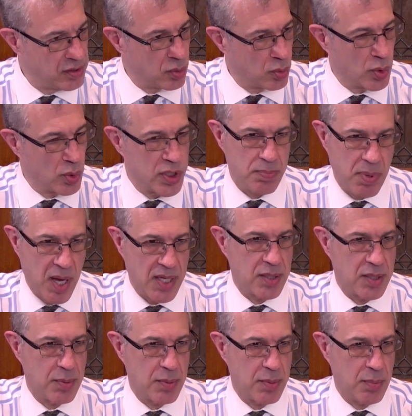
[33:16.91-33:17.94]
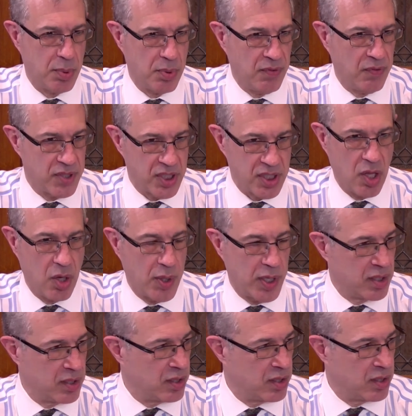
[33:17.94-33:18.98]
responsible for
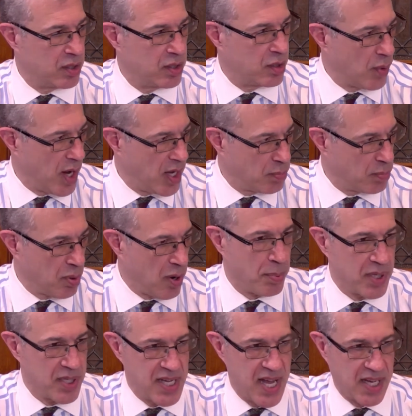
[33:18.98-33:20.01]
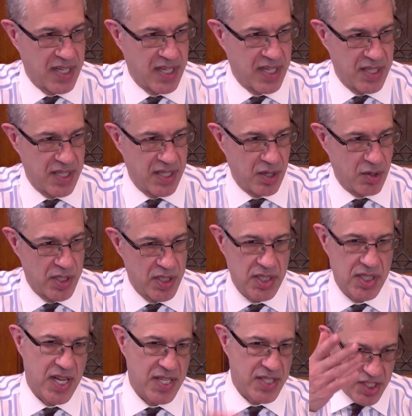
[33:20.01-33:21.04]
slowing the rate of property tax
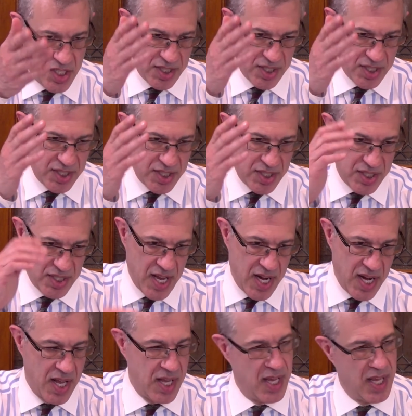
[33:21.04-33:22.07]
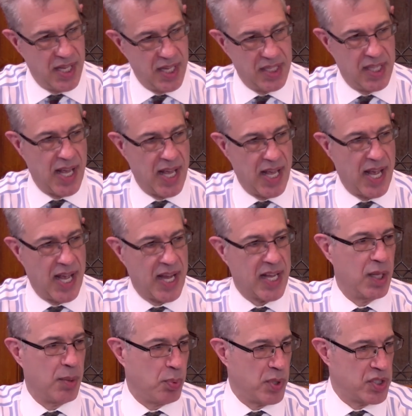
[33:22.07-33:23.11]
increases, as he just said in that
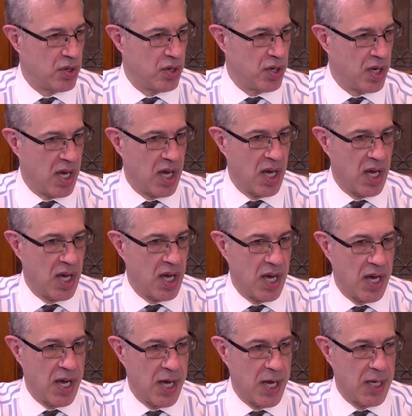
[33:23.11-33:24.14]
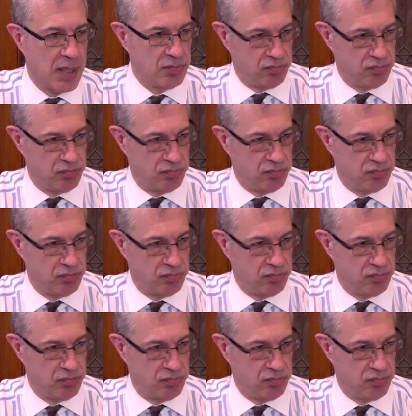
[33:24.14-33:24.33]
clip we saw?